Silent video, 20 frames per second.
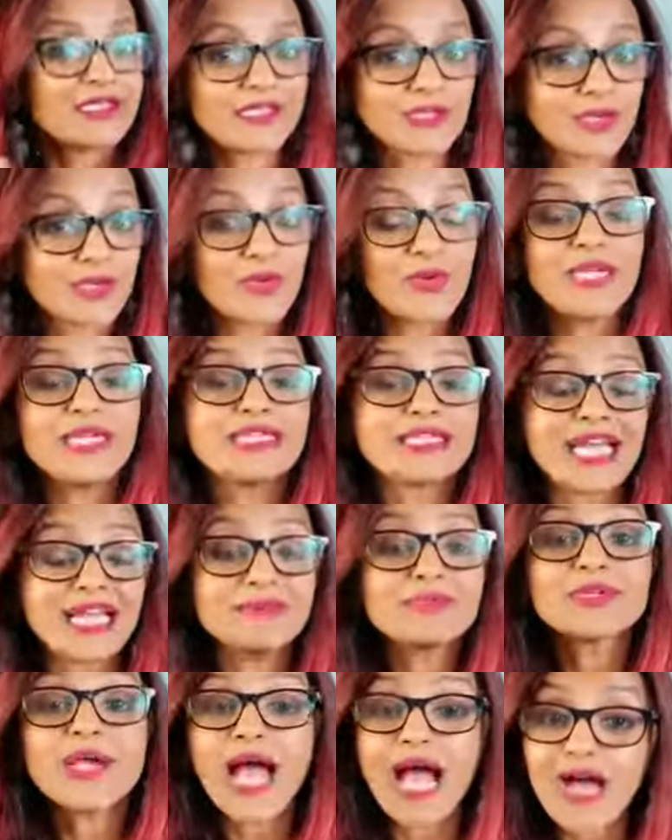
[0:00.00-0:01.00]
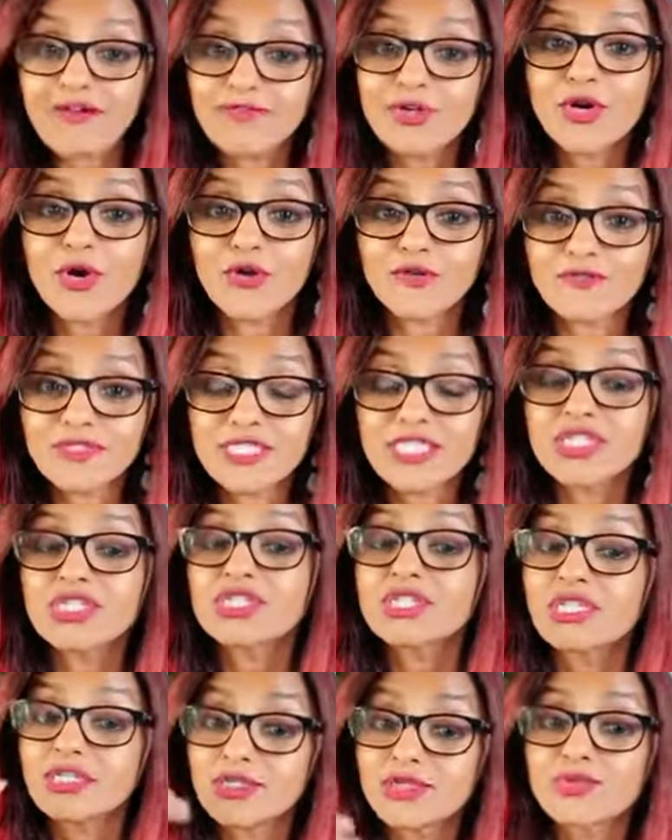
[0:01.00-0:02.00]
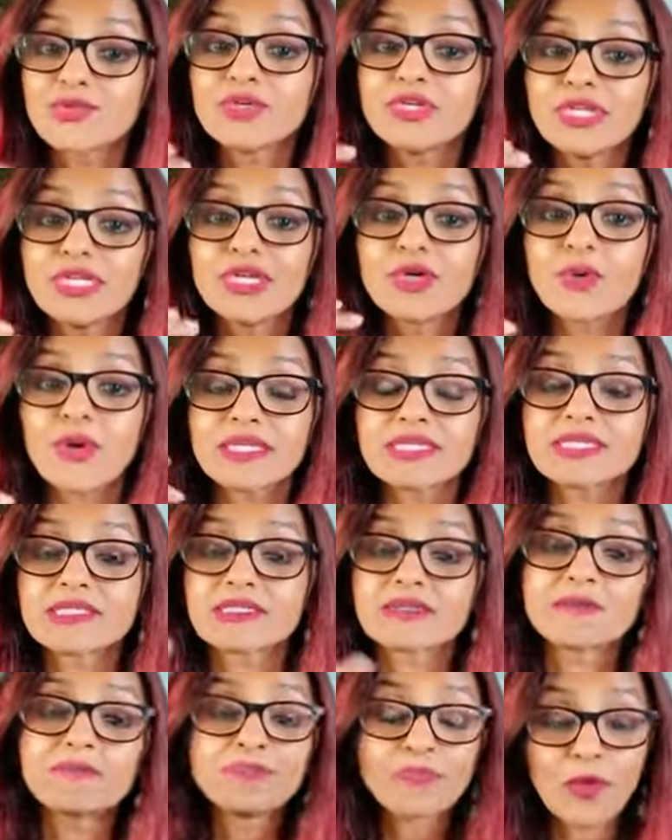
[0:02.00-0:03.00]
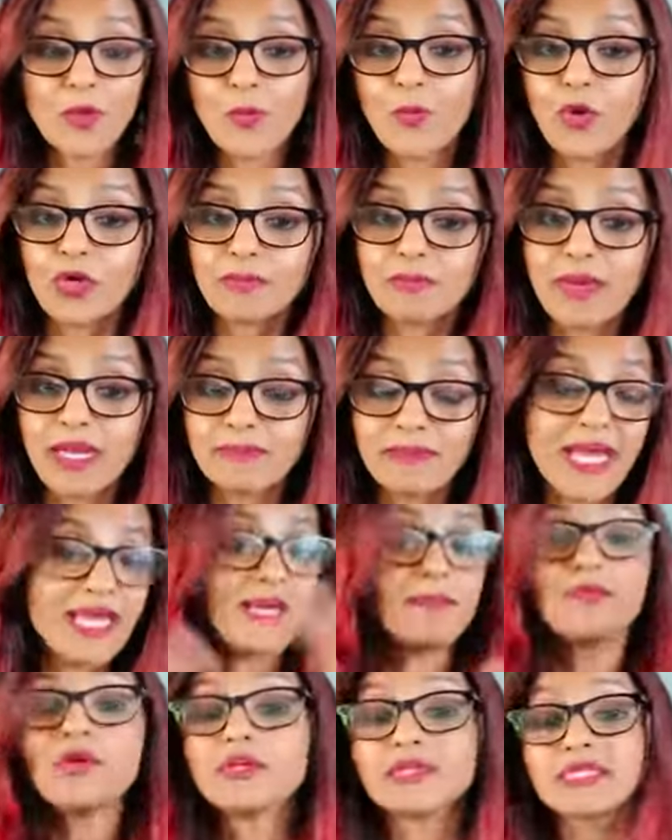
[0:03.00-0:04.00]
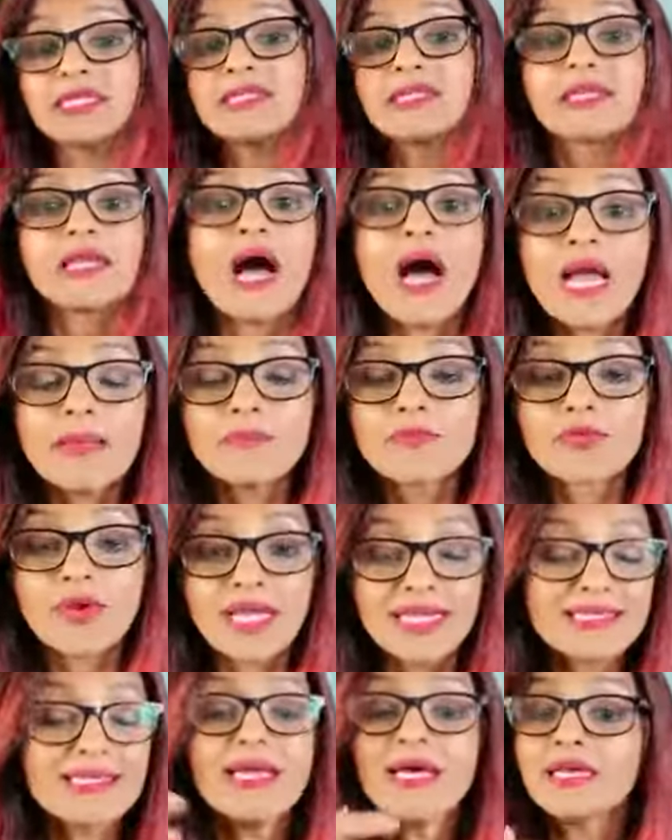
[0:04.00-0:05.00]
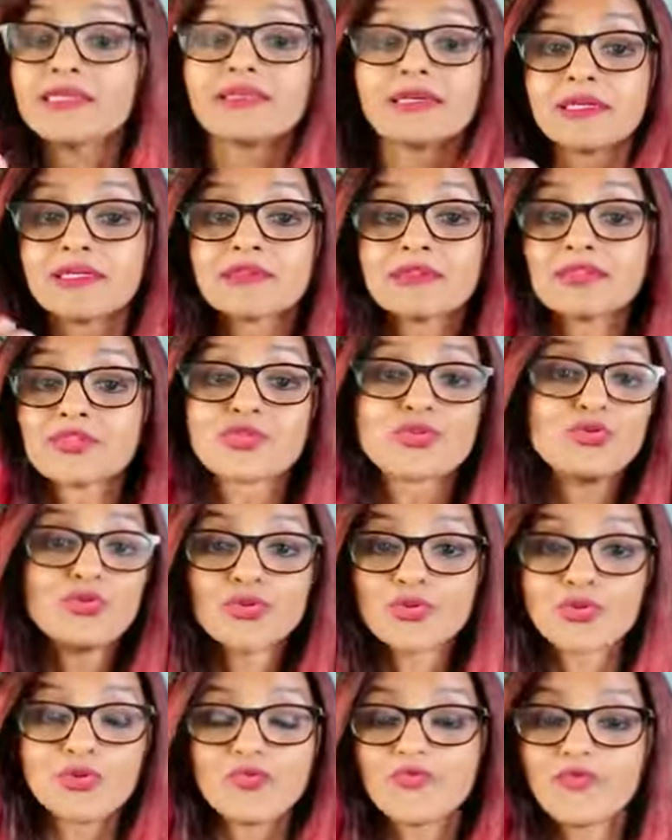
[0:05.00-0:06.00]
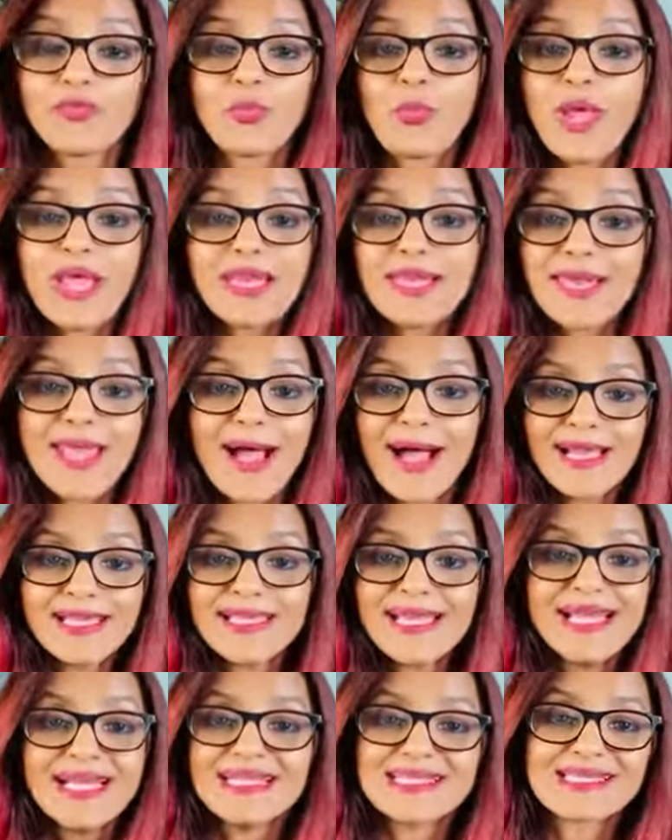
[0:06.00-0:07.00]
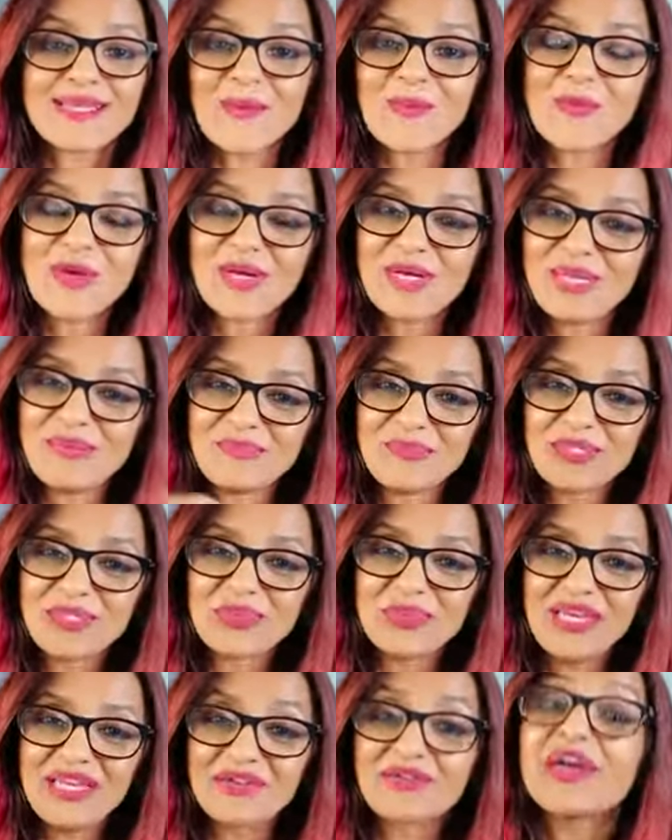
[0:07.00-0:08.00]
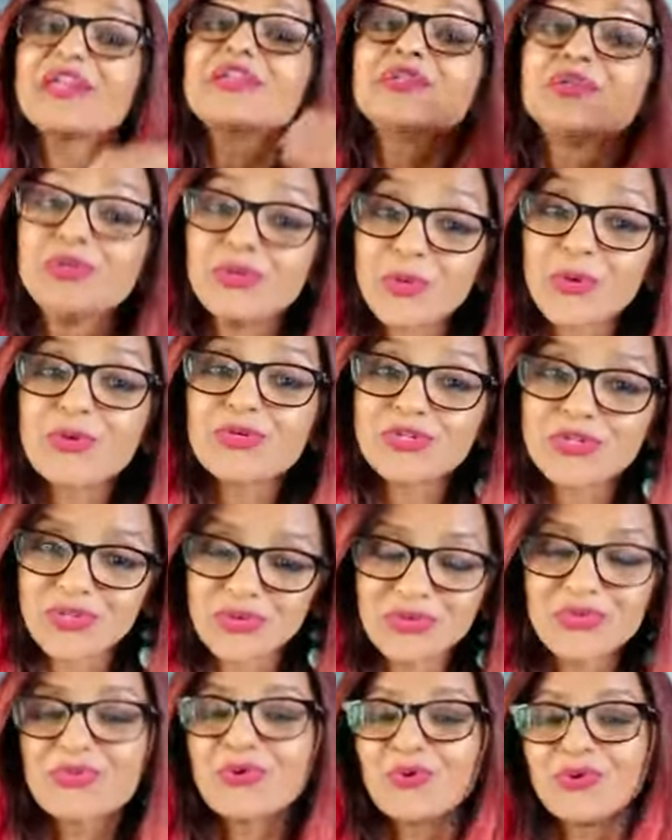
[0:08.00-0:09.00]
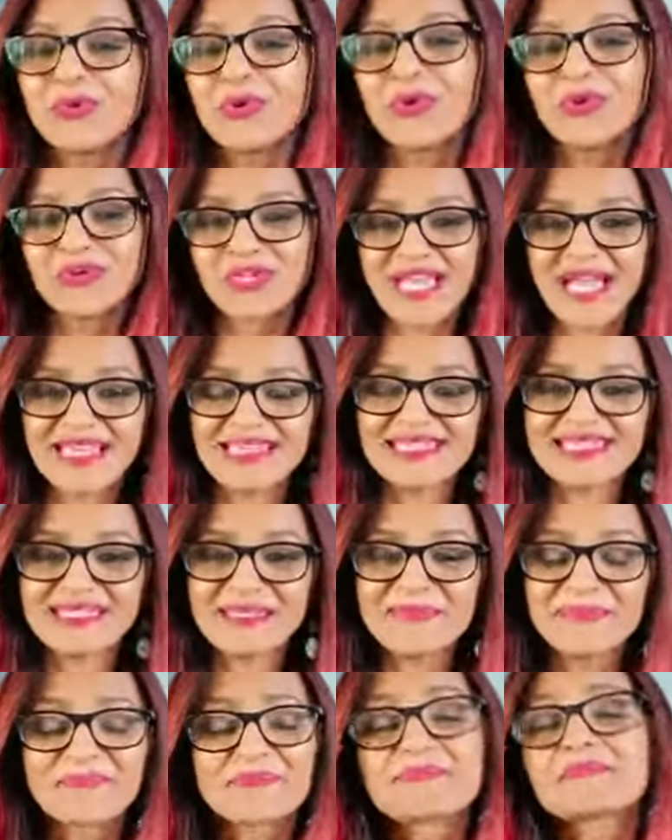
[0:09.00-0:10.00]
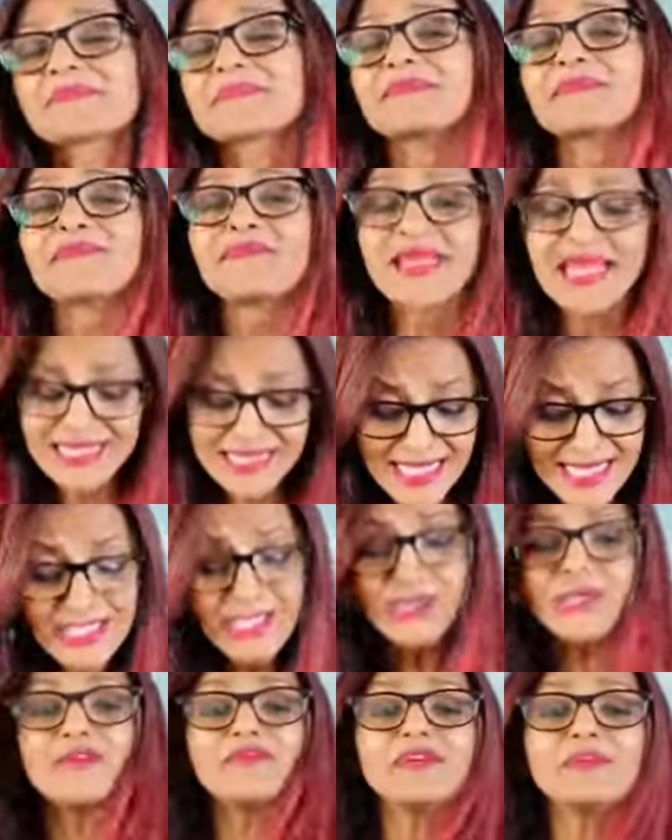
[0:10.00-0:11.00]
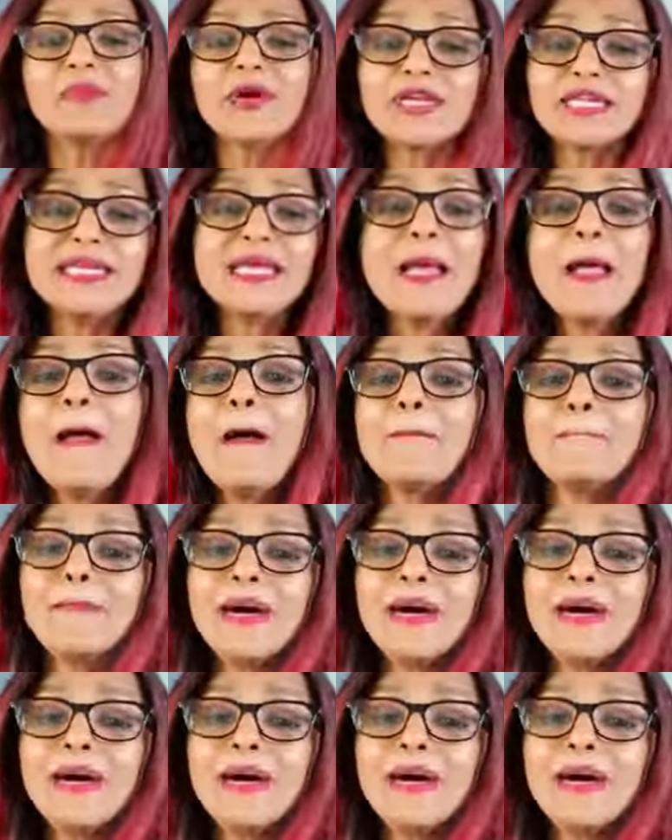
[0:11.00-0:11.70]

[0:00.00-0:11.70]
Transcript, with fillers: It's a great time to have a conversation and to really question what might, and I'm not saying that I'm right. The, the truth could well lie somewhere in between, right? Your truth or your reality. Thank you, everybody.